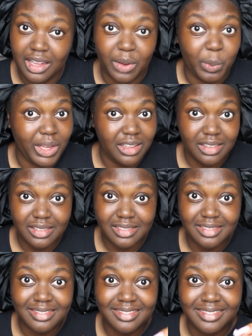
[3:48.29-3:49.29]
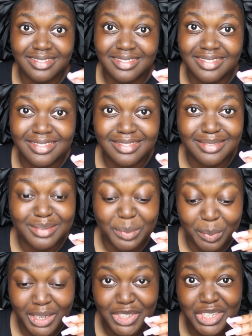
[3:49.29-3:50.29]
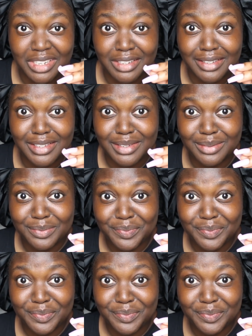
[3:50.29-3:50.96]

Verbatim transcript: well, pick cheeks.